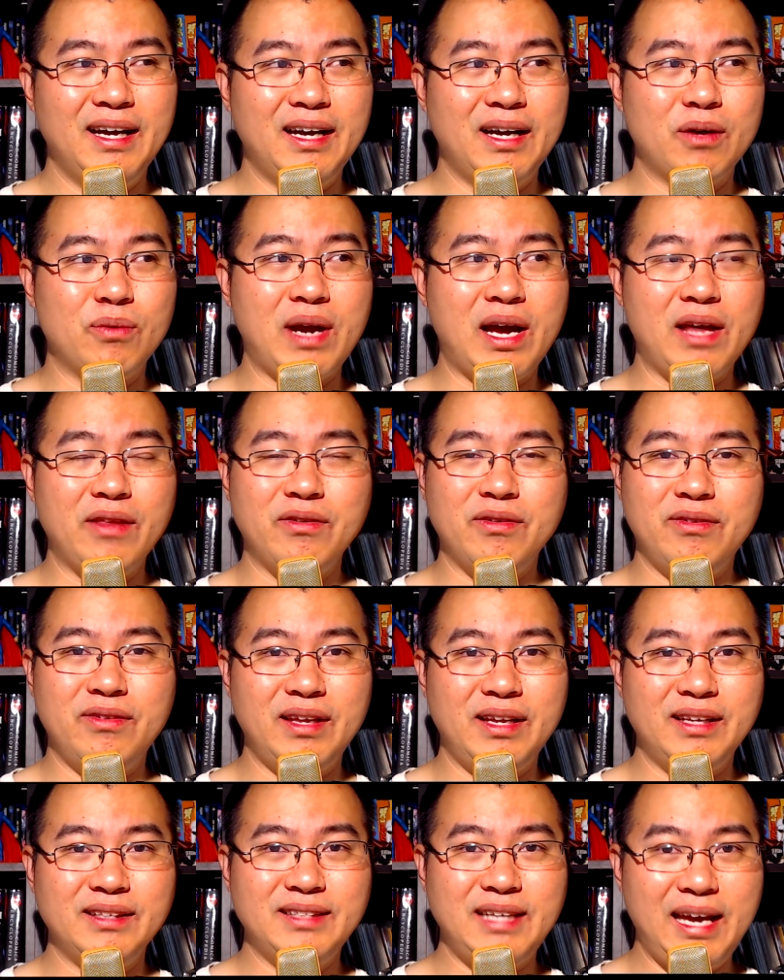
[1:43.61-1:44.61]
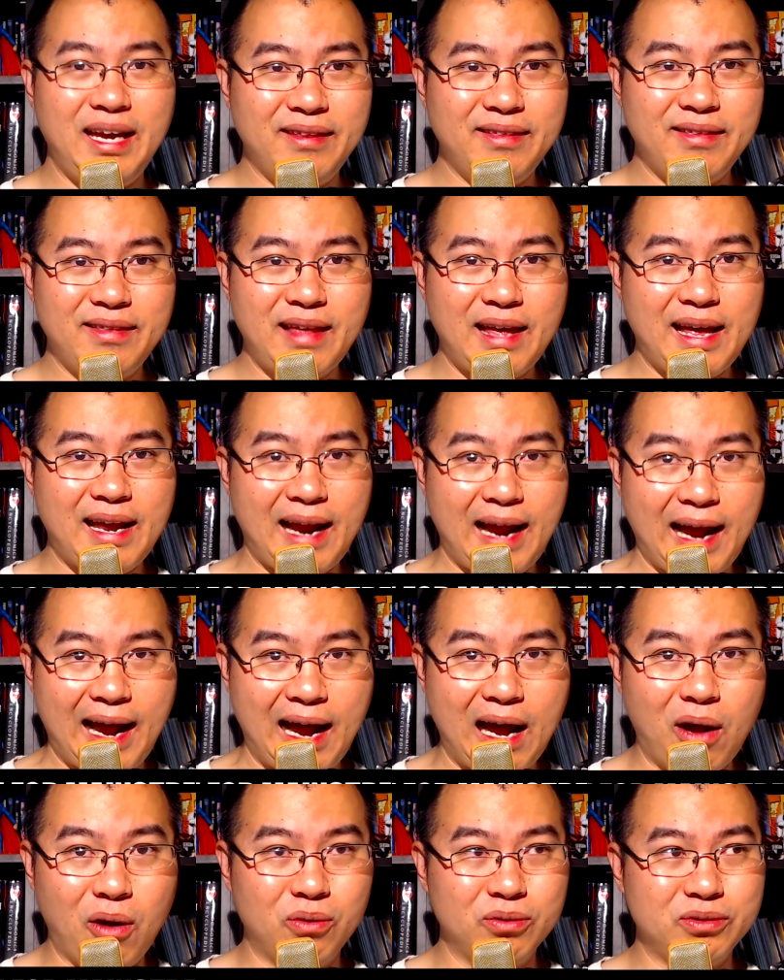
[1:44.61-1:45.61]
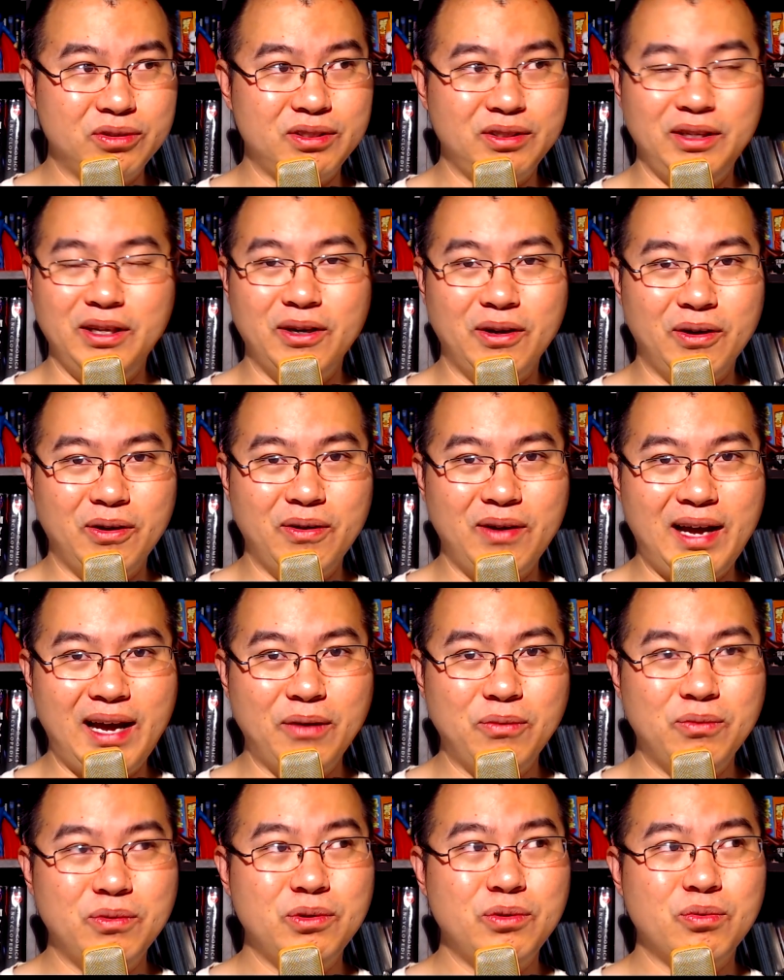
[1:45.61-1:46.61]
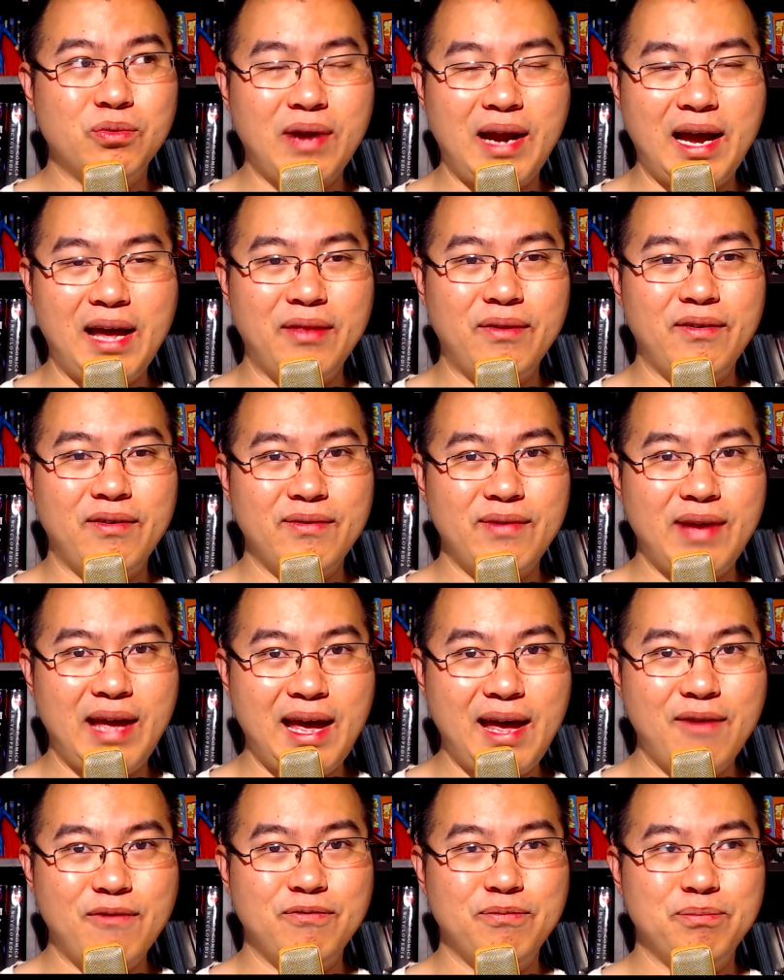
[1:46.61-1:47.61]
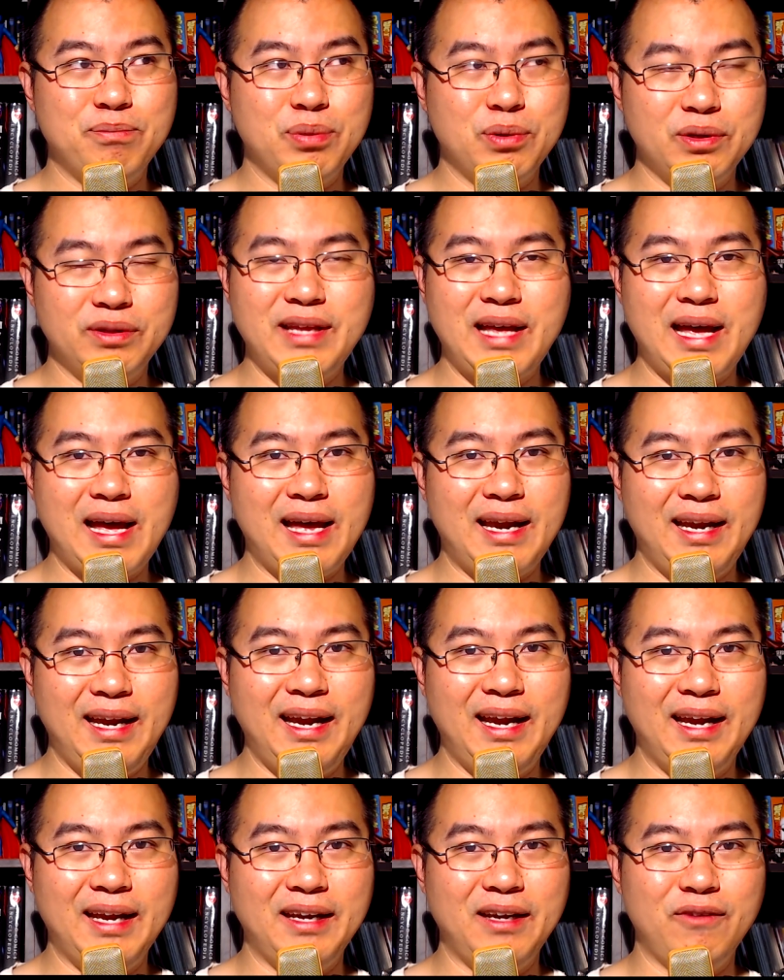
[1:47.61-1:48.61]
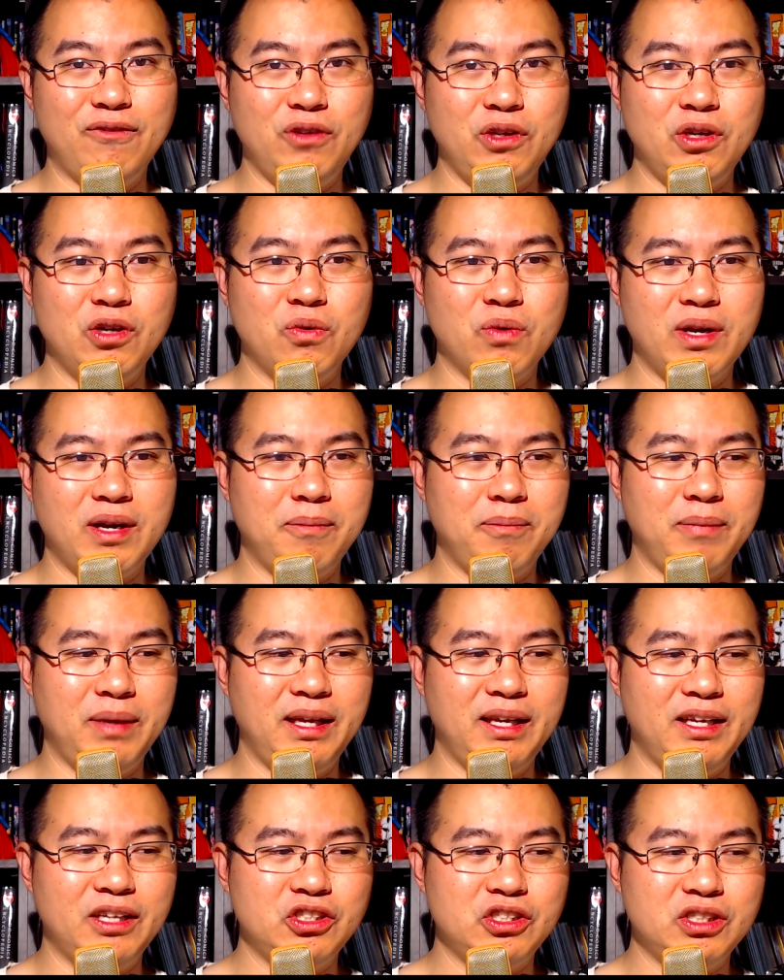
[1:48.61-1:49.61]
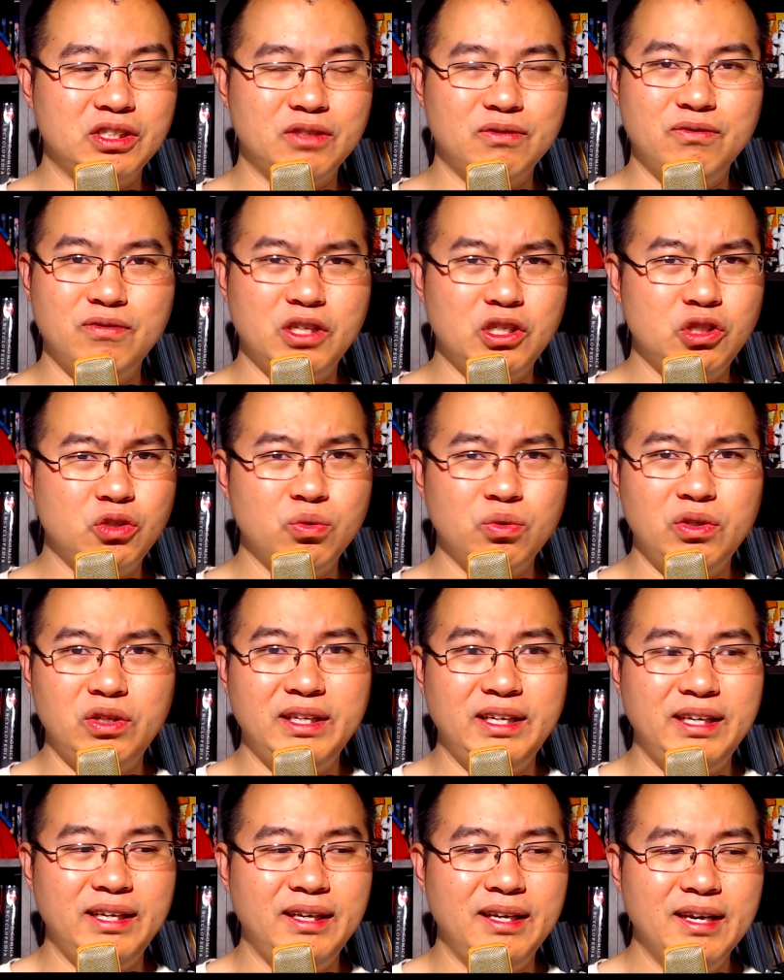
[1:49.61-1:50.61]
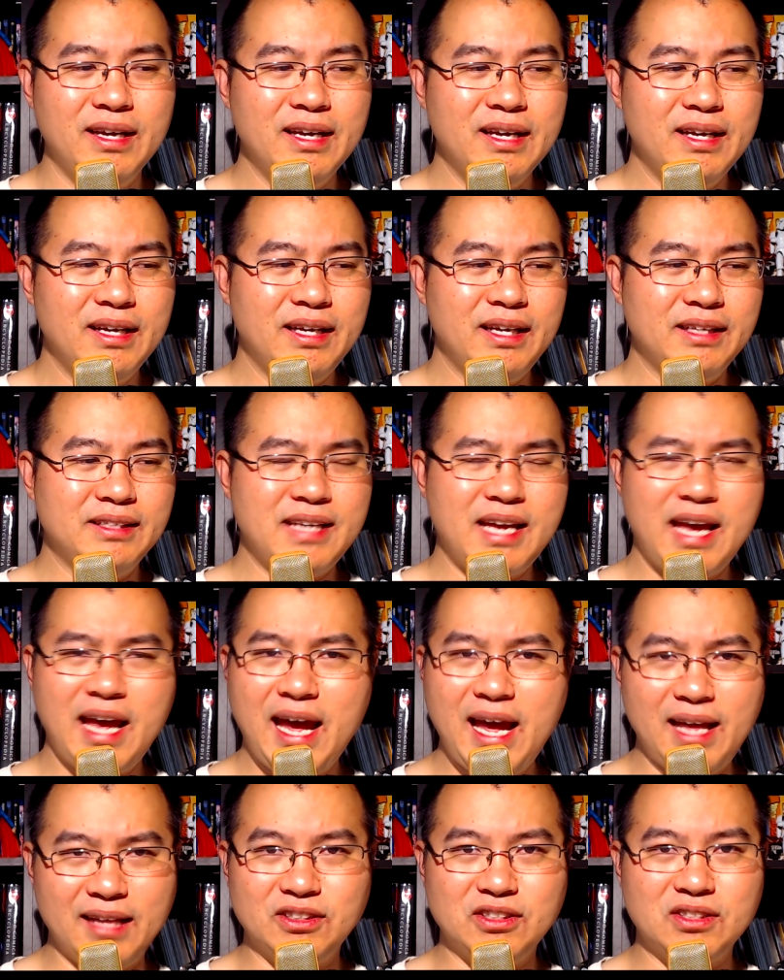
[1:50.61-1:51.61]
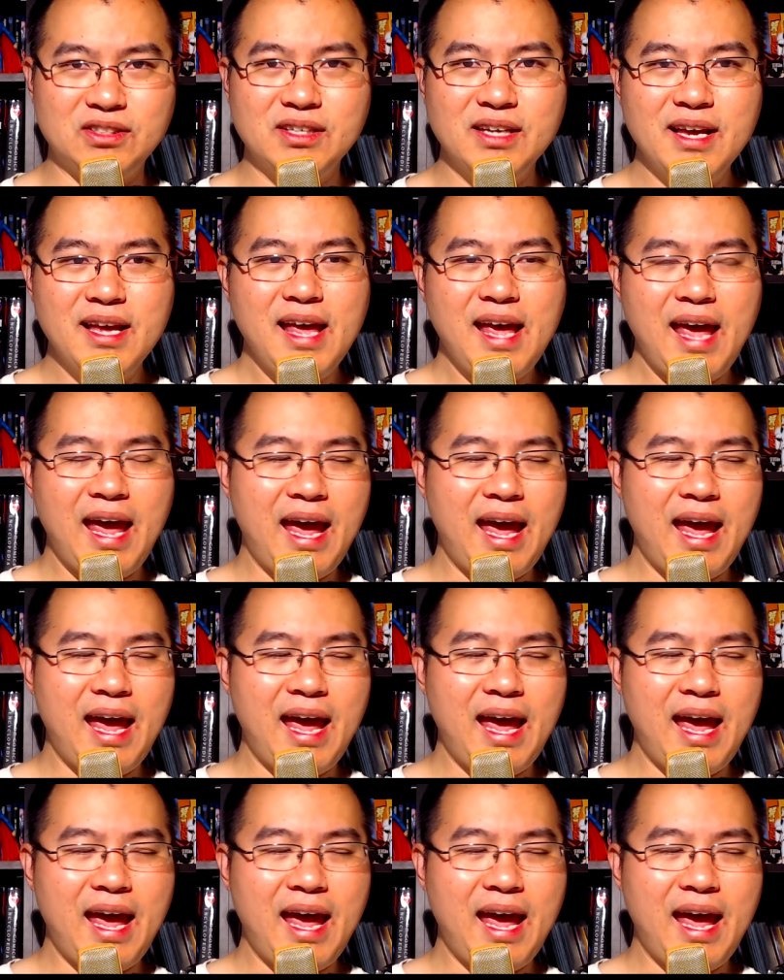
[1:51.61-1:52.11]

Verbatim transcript: Uh, rather than take that out. You know, I would rather have put that in, if you know what I mean. It's just visually intense.